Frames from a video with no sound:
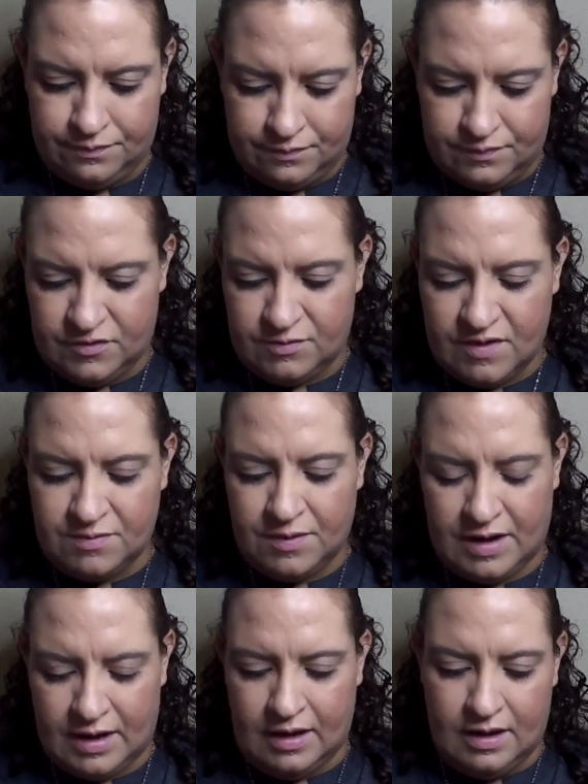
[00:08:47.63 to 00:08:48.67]
Smells pretty
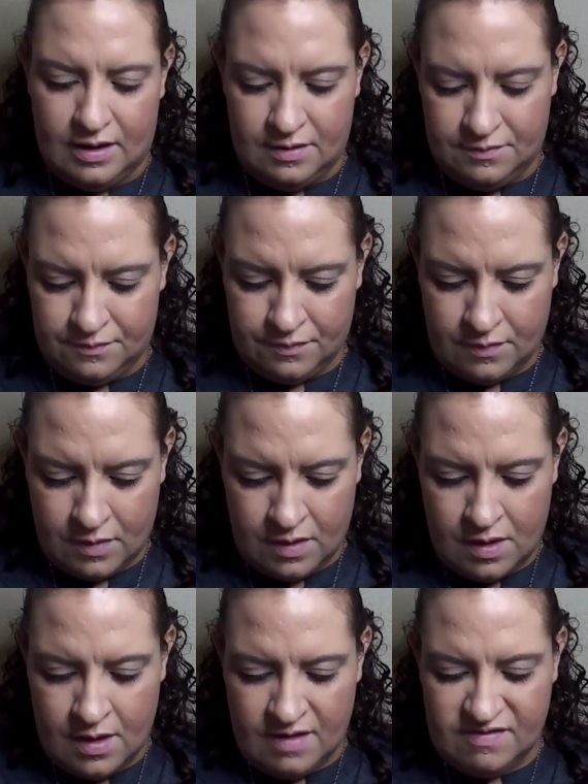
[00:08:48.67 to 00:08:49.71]
good.
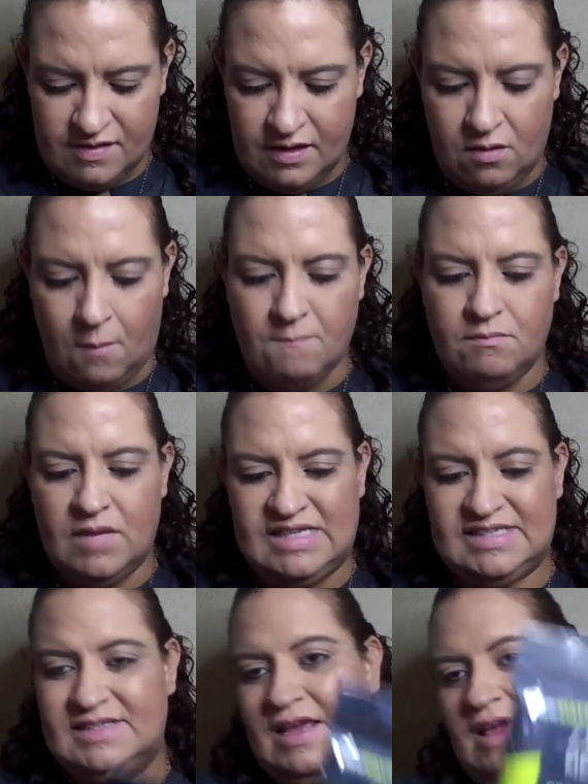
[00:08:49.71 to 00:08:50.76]
It's a little
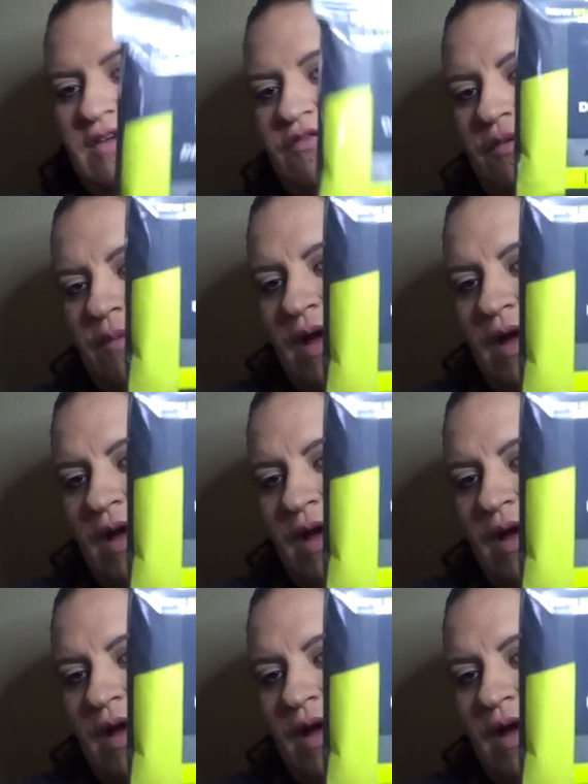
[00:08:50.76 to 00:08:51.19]
musky for my